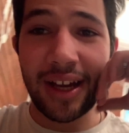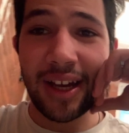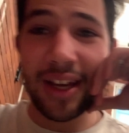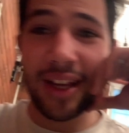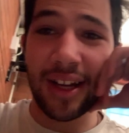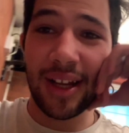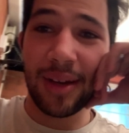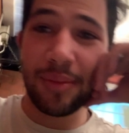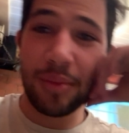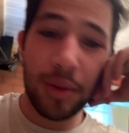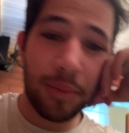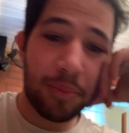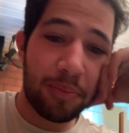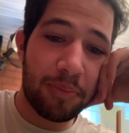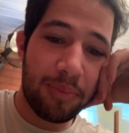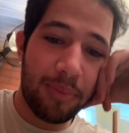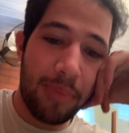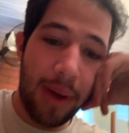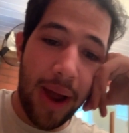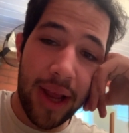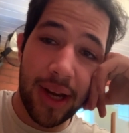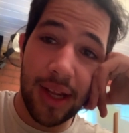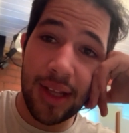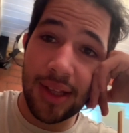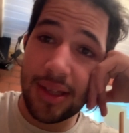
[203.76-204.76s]
Alright, I'm going to
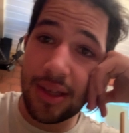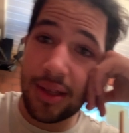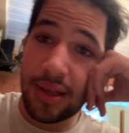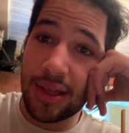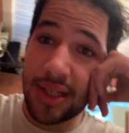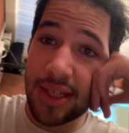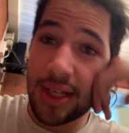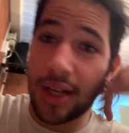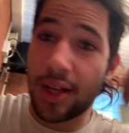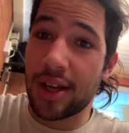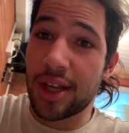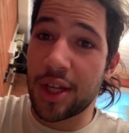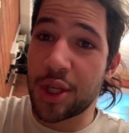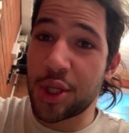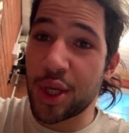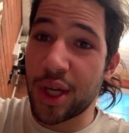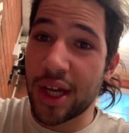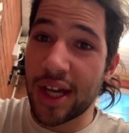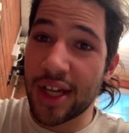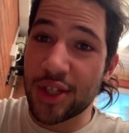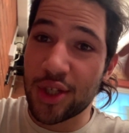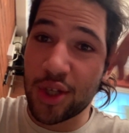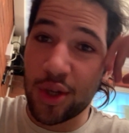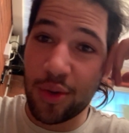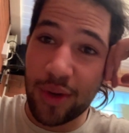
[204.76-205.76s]
bite into this and I'll let you
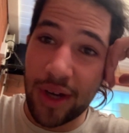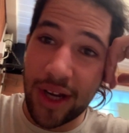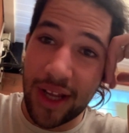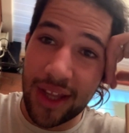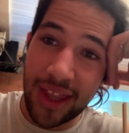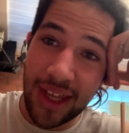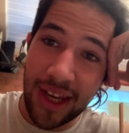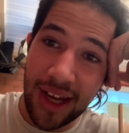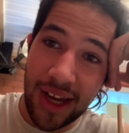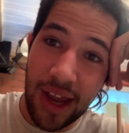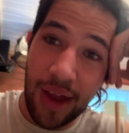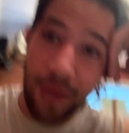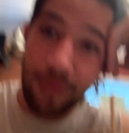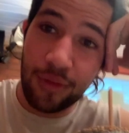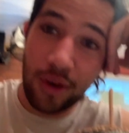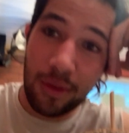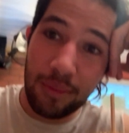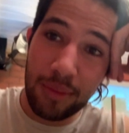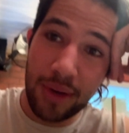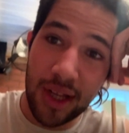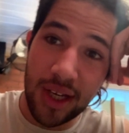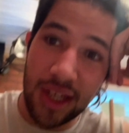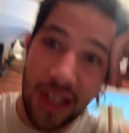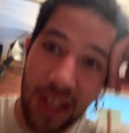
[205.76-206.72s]
guys know what I think after I'm done